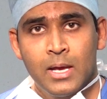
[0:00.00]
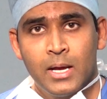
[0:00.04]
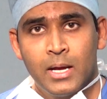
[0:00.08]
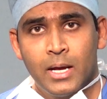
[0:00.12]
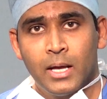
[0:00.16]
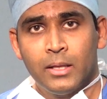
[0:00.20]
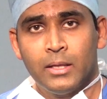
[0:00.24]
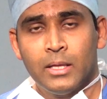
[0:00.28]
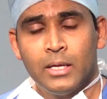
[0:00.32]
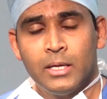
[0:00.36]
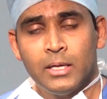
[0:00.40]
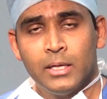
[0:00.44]

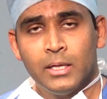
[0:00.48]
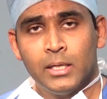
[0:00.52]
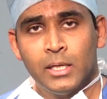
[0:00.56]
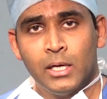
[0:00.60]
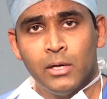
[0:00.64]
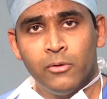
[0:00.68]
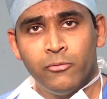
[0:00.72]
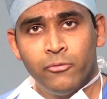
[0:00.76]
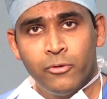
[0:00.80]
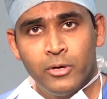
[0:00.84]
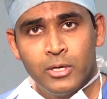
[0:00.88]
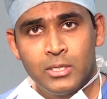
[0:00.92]
I think
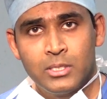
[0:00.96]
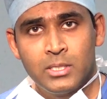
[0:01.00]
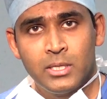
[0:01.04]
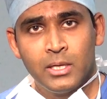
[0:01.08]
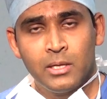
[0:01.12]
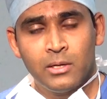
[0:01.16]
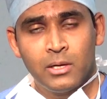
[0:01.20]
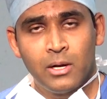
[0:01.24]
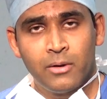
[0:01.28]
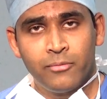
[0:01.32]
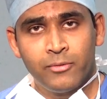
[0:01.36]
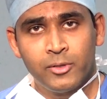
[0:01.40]
uh, first
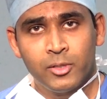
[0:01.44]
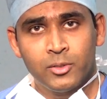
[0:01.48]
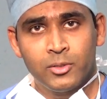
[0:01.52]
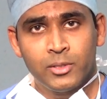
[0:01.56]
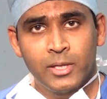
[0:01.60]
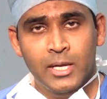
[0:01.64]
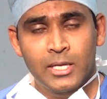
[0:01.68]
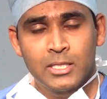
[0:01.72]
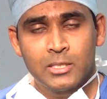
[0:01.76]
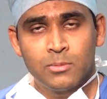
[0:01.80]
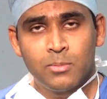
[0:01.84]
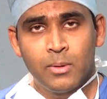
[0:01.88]
year after the
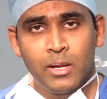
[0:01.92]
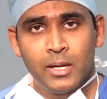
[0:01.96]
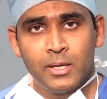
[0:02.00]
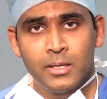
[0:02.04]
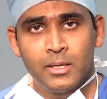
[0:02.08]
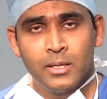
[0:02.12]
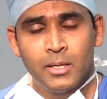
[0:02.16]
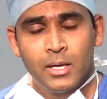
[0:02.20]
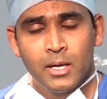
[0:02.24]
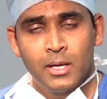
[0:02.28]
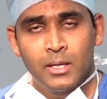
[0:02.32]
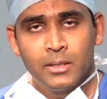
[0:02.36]
transplant,
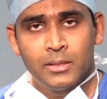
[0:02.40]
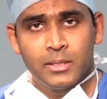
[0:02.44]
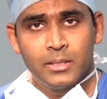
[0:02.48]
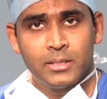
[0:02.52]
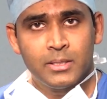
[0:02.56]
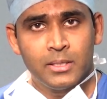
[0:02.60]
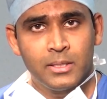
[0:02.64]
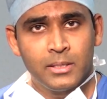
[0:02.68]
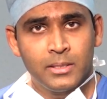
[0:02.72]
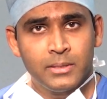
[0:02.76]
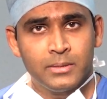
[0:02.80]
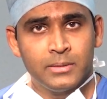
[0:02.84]

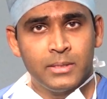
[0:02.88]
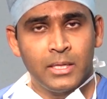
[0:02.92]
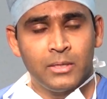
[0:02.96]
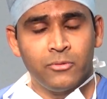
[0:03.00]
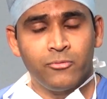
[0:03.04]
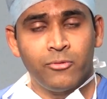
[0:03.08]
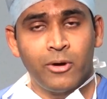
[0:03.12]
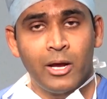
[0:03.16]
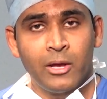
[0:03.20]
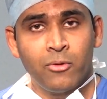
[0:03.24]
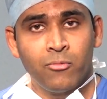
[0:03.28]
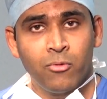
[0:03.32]
there's a risk that
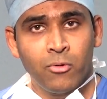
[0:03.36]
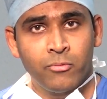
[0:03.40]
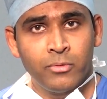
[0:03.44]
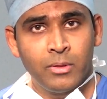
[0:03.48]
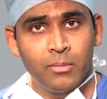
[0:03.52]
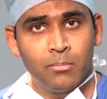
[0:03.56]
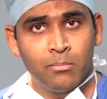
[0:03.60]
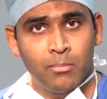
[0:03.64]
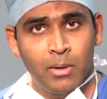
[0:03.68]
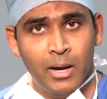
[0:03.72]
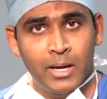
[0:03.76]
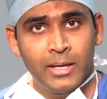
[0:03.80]
five of
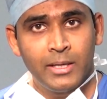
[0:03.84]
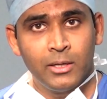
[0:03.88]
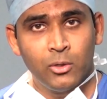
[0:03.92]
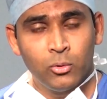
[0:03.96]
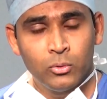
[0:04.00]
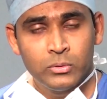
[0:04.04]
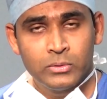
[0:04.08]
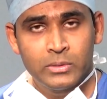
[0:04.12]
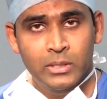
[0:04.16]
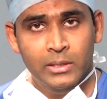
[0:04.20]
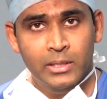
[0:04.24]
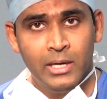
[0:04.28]
them might
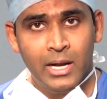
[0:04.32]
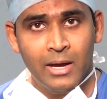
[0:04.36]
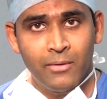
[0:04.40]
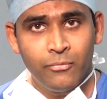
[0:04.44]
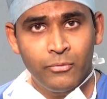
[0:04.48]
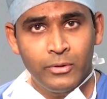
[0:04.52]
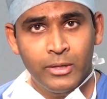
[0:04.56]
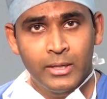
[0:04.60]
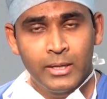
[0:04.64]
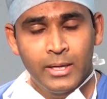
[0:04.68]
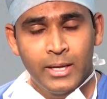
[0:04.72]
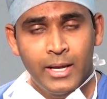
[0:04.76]
lose the
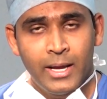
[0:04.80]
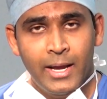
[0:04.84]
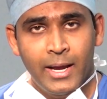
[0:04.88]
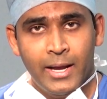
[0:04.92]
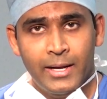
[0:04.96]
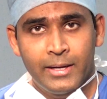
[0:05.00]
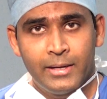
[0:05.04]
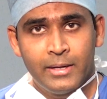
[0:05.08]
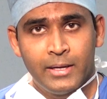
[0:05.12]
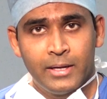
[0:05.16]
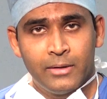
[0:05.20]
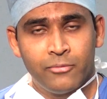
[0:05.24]
graft,
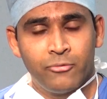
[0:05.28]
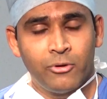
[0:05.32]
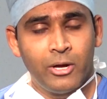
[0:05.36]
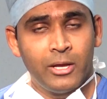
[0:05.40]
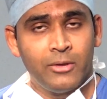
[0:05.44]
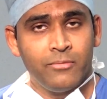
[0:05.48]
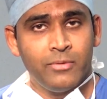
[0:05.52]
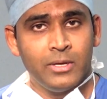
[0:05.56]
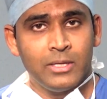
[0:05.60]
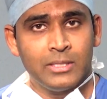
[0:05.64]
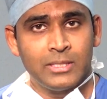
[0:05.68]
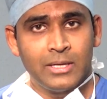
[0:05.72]
and
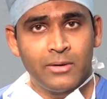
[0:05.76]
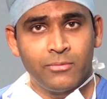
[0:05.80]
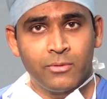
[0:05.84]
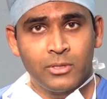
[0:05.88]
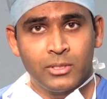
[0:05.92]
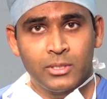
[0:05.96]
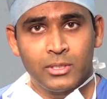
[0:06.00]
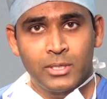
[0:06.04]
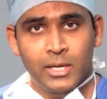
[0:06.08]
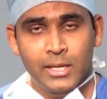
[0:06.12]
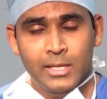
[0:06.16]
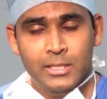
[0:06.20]
five years after
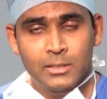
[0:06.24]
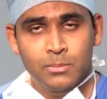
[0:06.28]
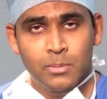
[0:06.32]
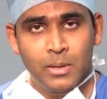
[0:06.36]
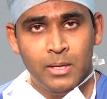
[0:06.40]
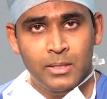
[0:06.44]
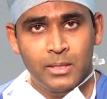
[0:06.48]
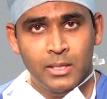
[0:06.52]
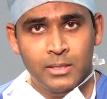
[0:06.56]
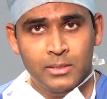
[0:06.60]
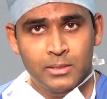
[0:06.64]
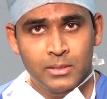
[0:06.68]
the
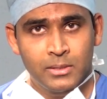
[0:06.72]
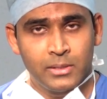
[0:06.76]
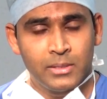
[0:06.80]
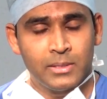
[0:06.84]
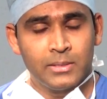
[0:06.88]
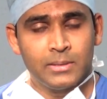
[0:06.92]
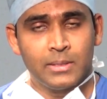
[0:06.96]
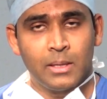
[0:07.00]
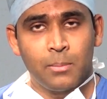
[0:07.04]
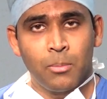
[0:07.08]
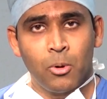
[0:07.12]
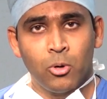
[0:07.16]
transplant, there's a
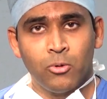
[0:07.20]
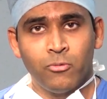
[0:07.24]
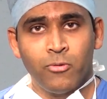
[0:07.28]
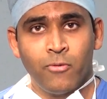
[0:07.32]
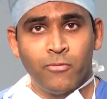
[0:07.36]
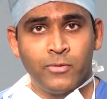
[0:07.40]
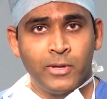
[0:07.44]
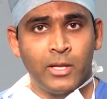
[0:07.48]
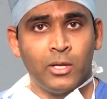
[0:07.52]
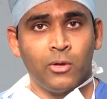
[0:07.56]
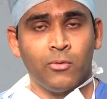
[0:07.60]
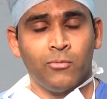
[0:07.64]
risk about
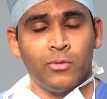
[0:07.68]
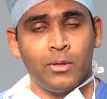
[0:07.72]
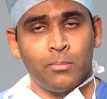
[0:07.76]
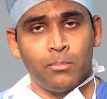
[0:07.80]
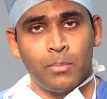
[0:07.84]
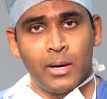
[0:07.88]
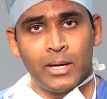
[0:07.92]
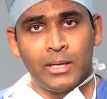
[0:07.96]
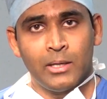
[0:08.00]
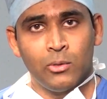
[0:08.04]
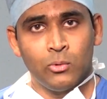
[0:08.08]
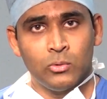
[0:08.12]
15 of them
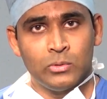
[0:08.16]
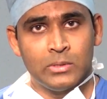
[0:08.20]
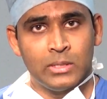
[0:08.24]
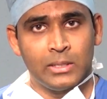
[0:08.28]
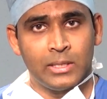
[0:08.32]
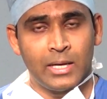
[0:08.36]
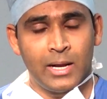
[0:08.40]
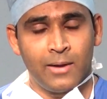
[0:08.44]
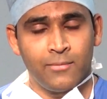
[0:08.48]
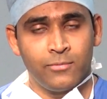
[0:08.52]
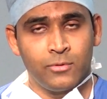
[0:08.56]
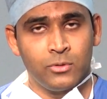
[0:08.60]
might lose the
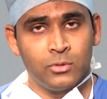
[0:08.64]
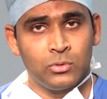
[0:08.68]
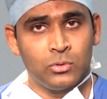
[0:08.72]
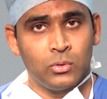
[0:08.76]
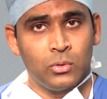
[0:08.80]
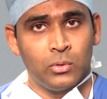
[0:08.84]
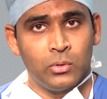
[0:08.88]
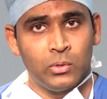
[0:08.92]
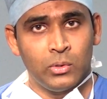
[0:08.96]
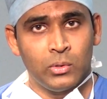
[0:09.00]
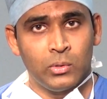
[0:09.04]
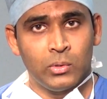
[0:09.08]
graft.
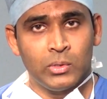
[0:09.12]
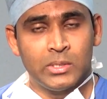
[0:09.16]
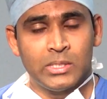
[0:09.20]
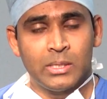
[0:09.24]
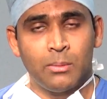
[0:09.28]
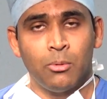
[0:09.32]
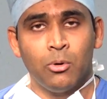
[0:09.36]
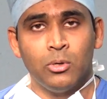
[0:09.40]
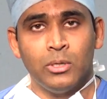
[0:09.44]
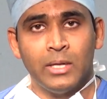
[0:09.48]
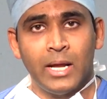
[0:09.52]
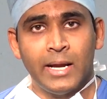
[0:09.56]
So it's
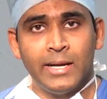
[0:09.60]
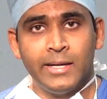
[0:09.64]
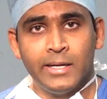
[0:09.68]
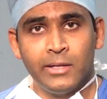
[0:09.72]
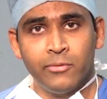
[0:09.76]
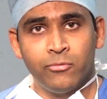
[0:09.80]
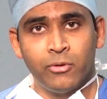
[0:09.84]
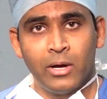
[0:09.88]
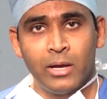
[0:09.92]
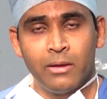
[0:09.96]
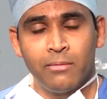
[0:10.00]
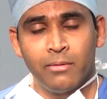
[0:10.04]
about
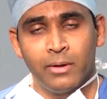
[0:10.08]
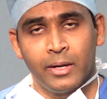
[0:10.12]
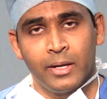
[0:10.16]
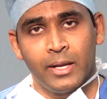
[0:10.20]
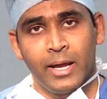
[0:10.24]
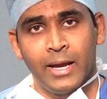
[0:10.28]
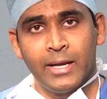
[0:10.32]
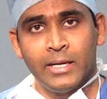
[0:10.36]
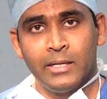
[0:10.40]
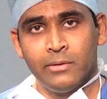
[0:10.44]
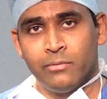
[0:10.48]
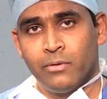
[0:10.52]
95 and
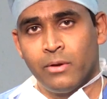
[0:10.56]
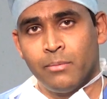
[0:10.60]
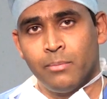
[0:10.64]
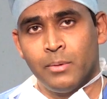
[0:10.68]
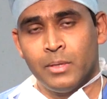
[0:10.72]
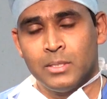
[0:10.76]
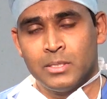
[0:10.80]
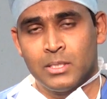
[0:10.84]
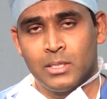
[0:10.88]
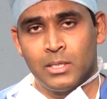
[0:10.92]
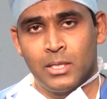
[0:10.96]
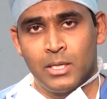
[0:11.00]
85
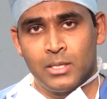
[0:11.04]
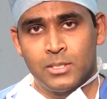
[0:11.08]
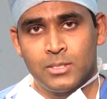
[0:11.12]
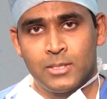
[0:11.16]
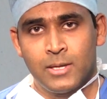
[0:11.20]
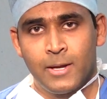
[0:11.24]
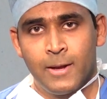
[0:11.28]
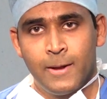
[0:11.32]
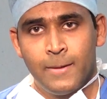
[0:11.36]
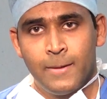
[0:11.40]
percentage.